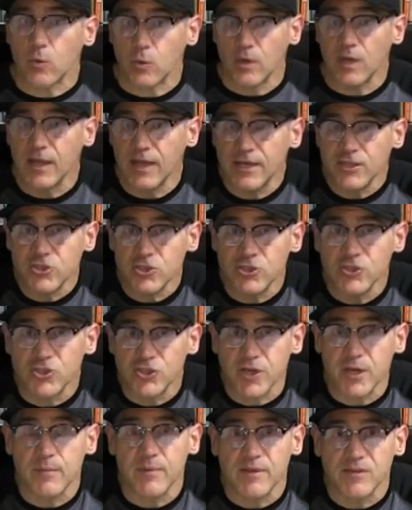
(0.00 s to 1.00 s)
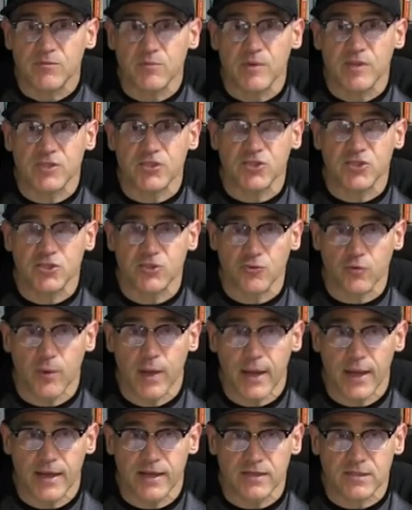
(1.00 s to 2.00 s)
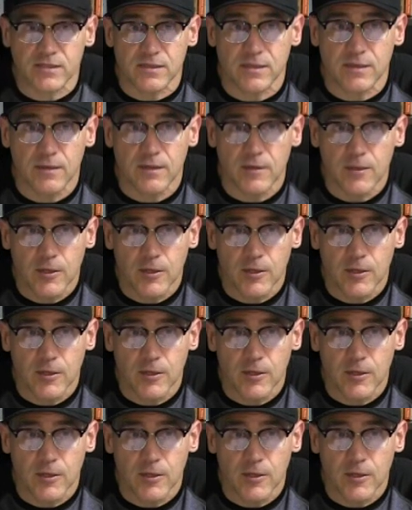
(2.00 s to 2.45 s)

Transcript: relationship has been stressed